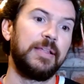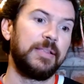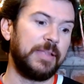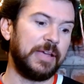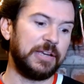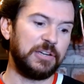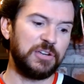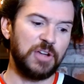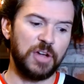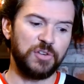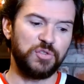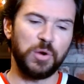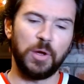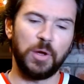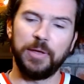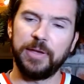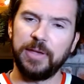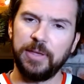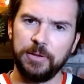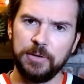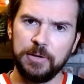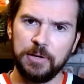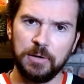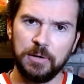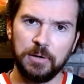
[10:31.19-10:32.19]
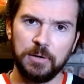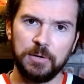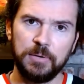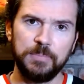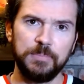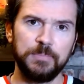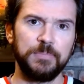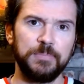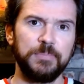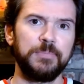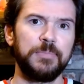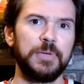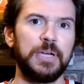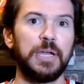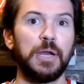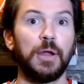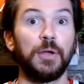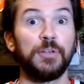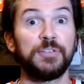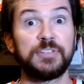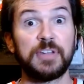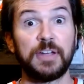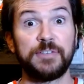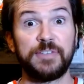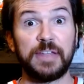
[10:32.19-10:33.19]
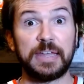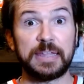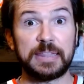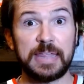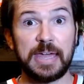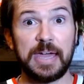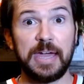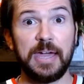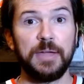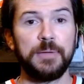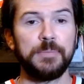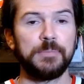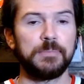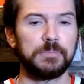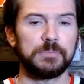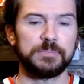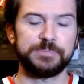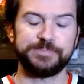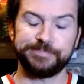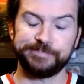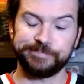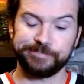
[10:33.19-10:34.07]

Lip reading: like Dontrell Hilliard, stuff like that.